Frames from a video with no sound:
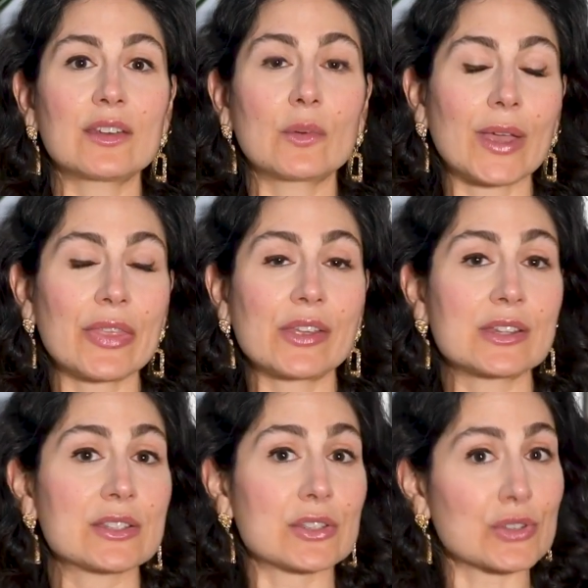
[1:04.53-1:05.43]
in a way that
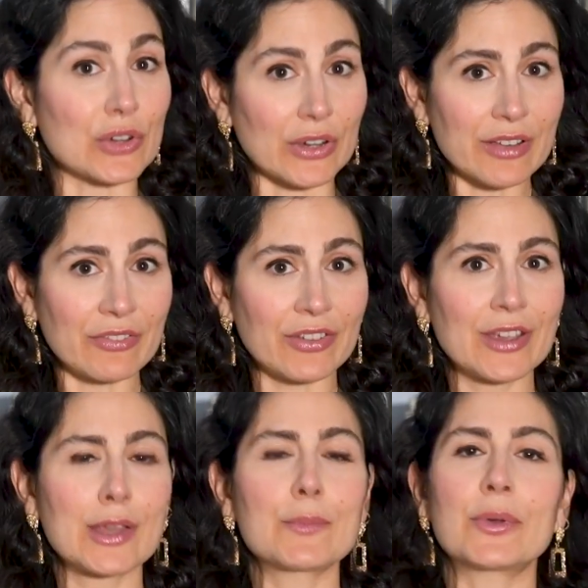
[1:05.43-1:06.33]
is assertive,
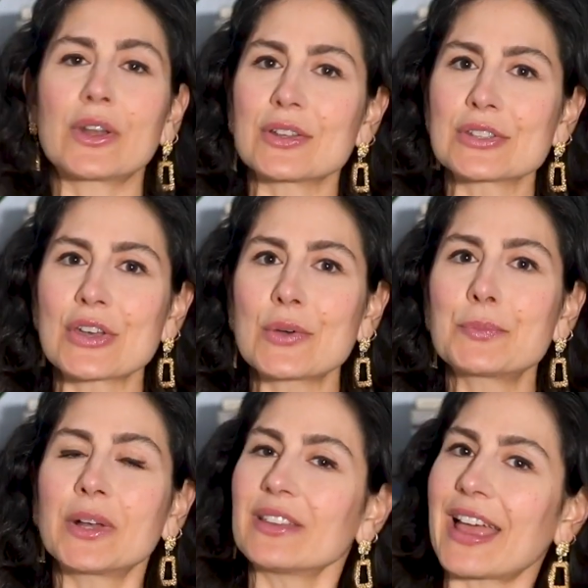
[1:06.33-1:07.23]
but also
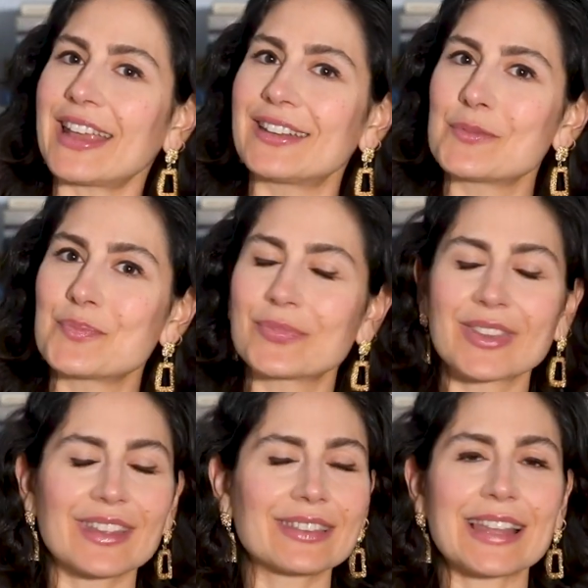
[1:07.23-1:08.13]
polite.
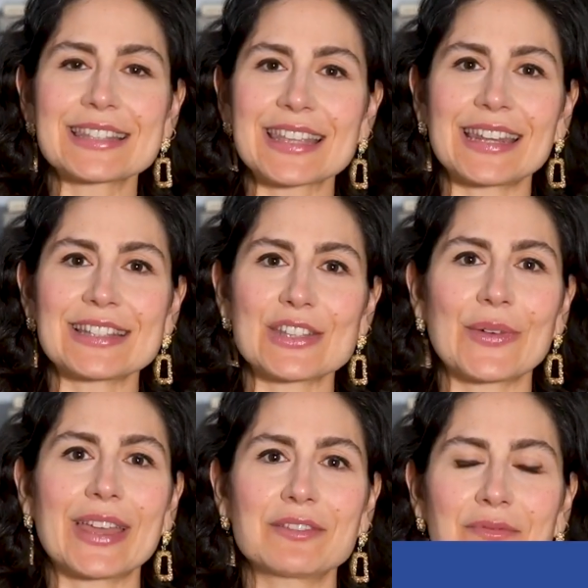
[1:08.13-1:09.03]
Let's get into it.